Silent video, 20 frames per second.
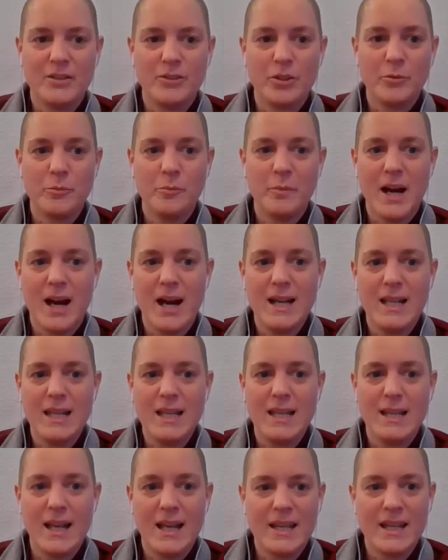not
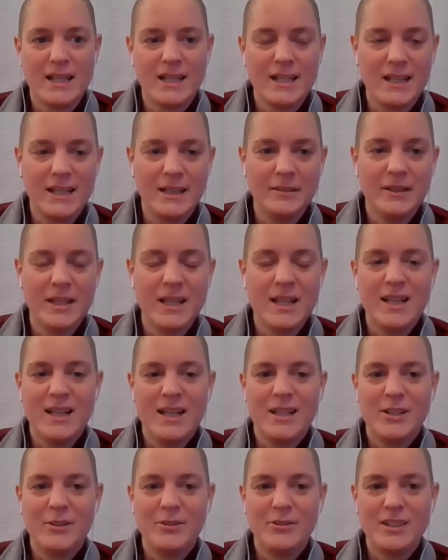Pali Layaka.
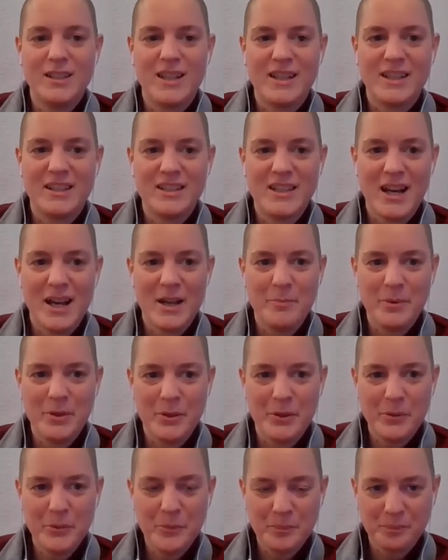It looks like a
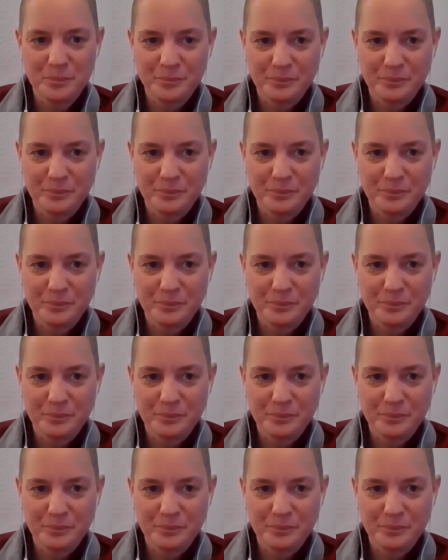typo.